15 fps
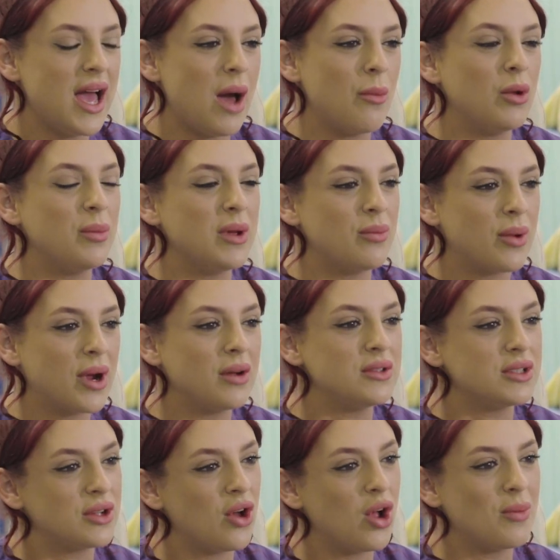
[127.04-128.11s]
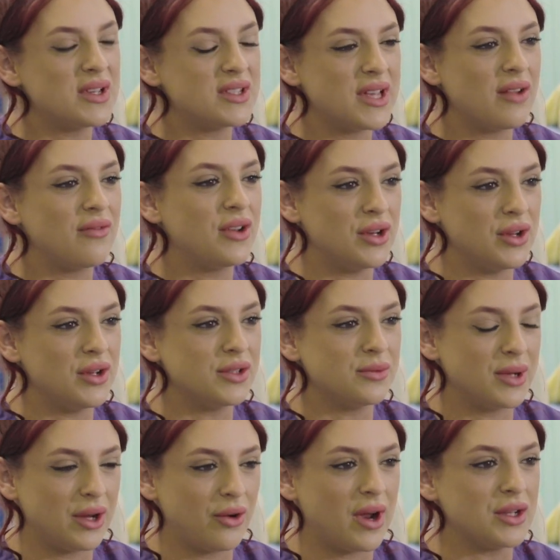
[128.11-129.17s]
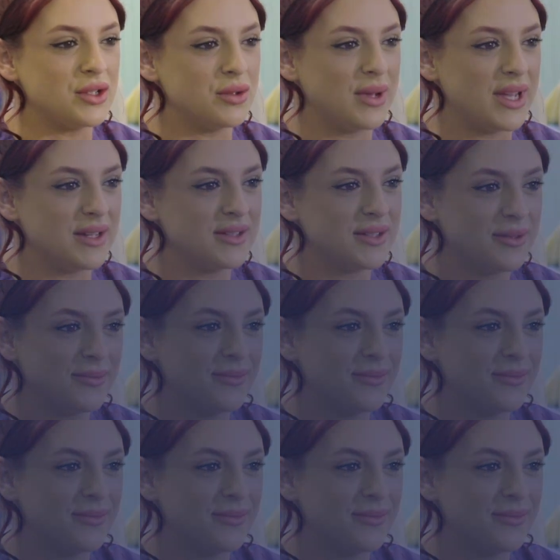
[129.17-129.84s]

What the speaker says: and will be proud to call myself a nurse when I graduate.